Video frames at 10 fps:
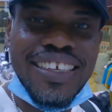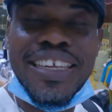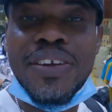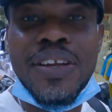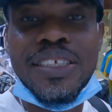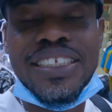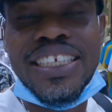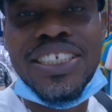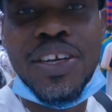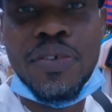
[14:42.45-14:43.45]
in another
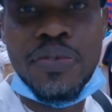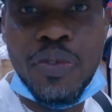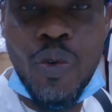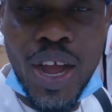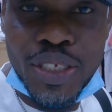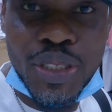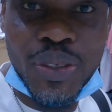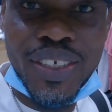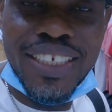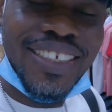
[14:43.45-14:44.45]
section of
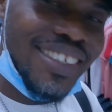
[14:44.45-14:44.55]
Guangzhou.